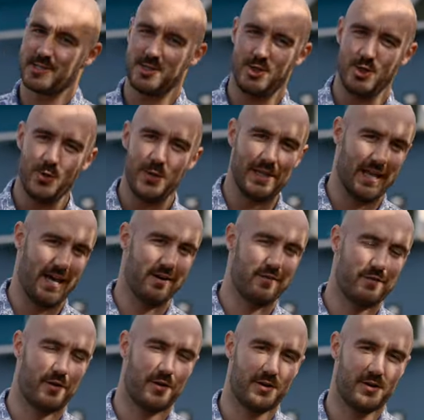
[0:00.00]
to do in
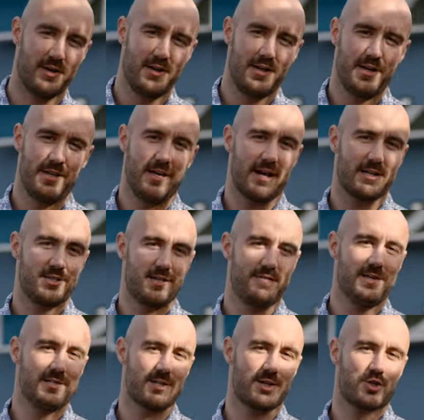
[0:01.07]
Langford. The
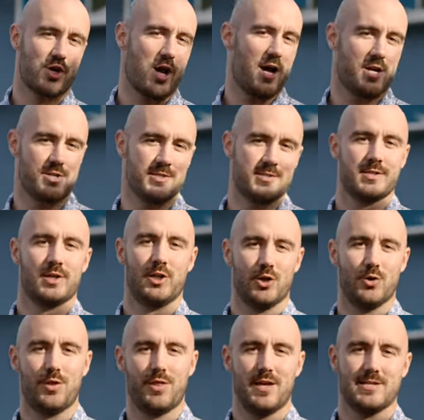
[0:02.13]
activities and attractions
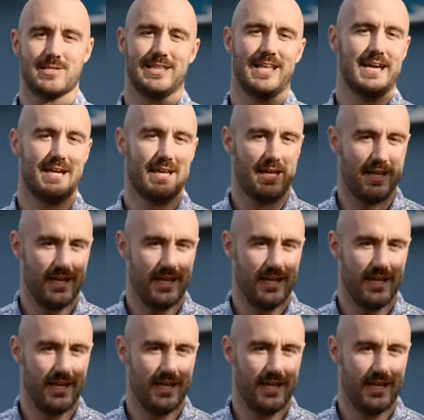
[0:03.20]
include things like